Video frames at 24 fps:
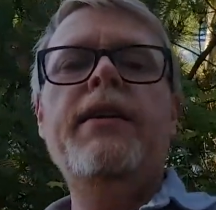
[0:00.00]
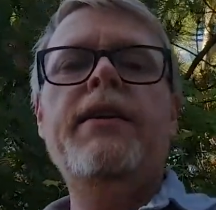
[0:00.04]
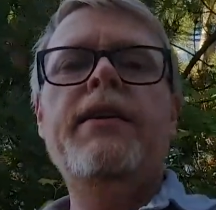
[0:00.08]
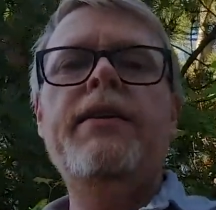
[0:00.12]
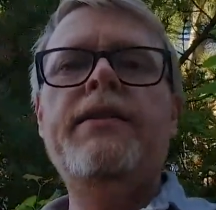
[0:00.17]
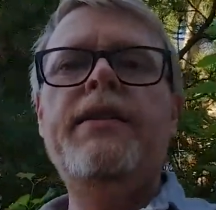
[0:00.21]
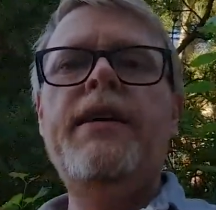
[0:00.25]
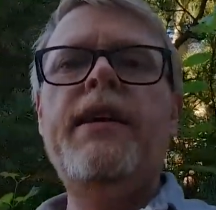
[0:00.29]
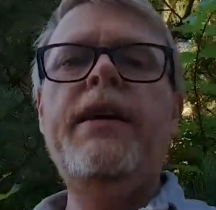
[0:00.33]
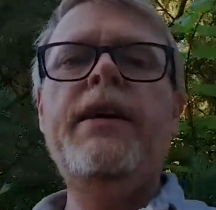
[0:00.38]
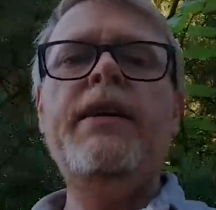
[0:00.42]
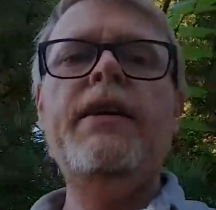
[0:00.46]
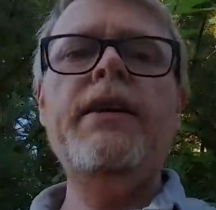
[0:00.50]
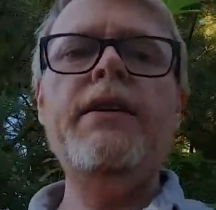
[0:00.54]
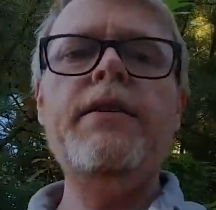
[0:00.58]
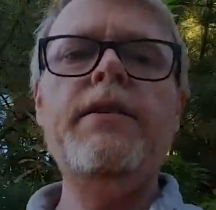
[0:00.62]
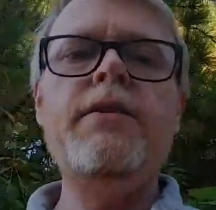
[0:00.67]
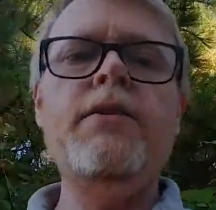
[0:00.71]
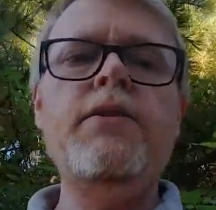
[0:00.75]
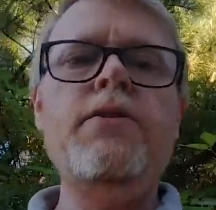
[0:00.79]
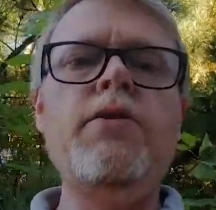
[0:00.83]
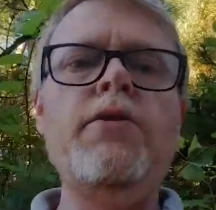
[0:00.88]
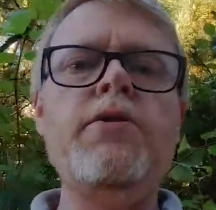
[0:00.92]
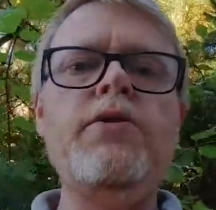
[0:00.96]
They say that
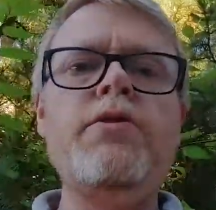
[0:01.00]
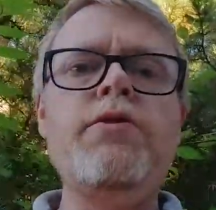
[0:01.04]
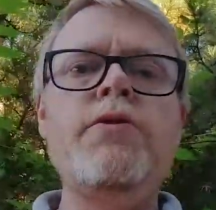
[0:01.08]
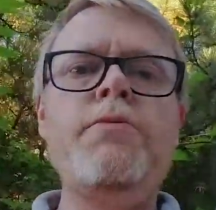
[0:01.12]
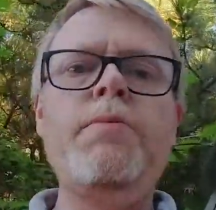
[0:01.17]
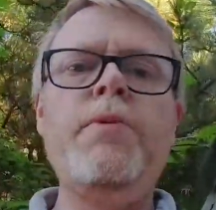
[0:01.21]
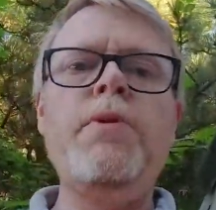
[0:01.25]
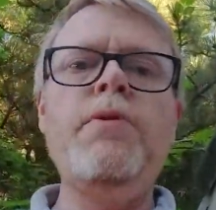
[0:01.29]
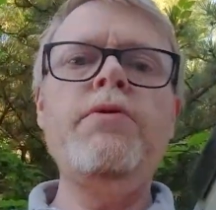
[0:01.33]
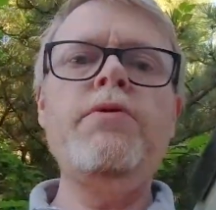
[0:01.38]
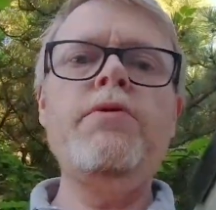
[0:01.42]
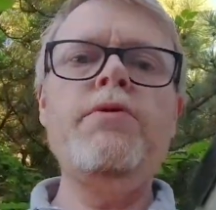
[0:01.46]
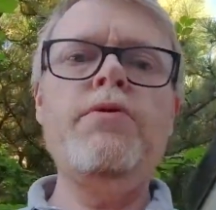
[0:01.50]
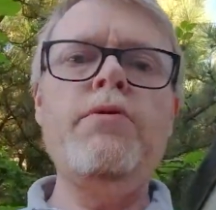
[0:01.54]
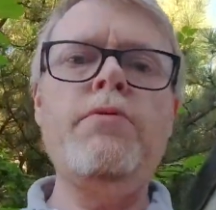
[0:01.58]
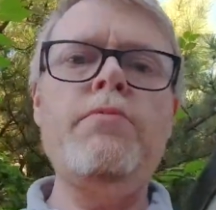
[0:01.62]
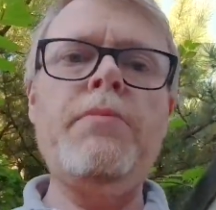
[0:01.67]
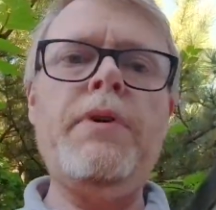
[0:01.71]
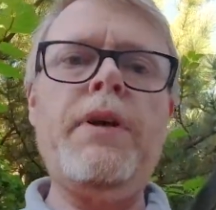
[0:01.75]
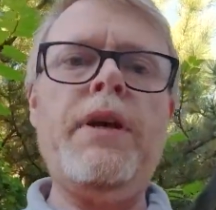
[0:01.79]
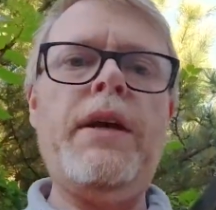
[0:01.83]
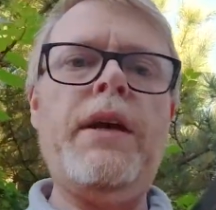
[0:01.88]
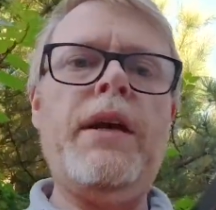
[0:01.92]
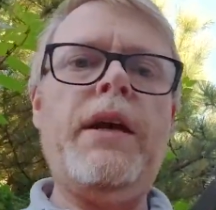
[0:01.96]
you're supposed to
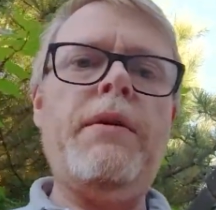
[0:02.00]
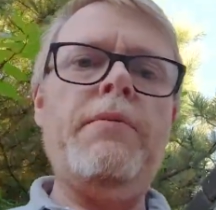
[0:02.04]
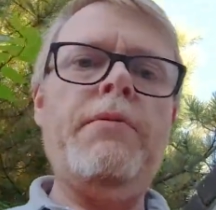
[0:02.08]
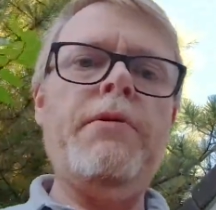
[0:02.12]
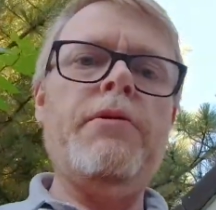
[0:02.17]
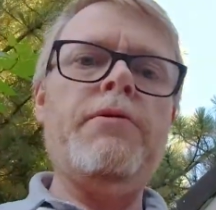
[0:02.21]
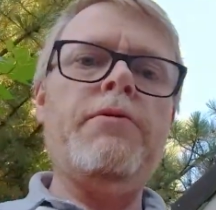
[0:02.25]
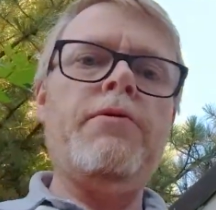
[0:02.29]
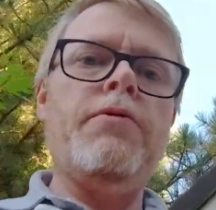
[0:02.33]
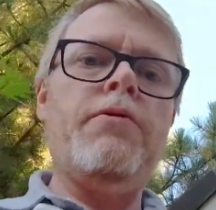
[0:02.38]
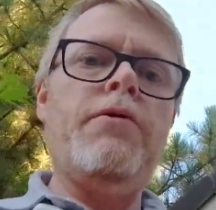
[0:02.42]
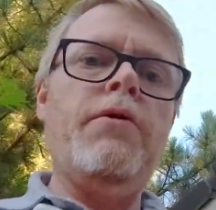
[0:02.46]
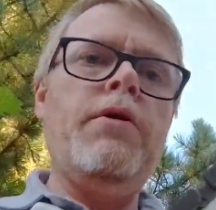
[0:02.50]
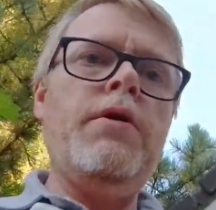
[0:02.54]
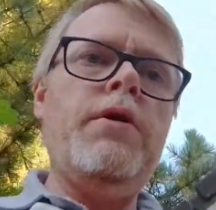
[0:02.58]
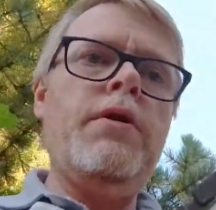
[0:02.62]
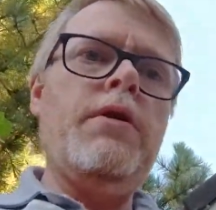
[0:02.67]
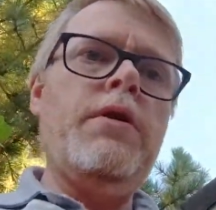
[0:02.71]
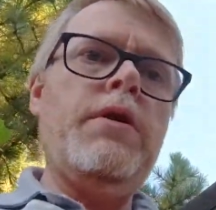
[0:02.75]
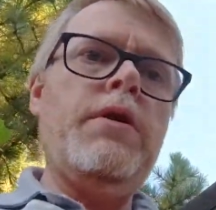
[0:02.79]
be able to